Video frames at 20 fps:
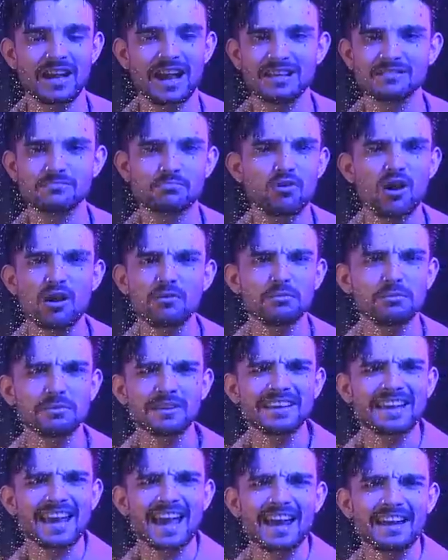guys
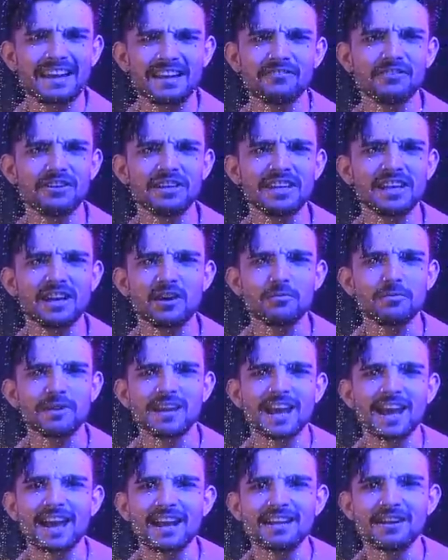probably can't even hear
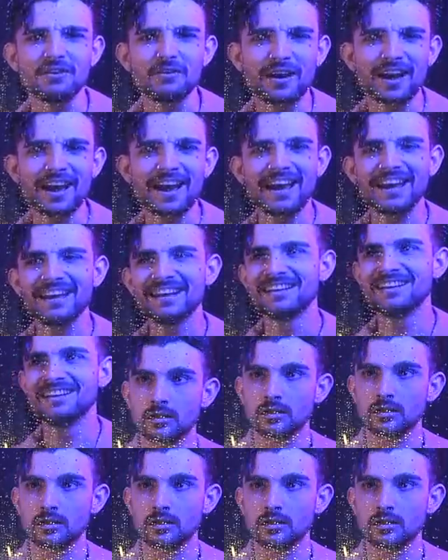me anyway.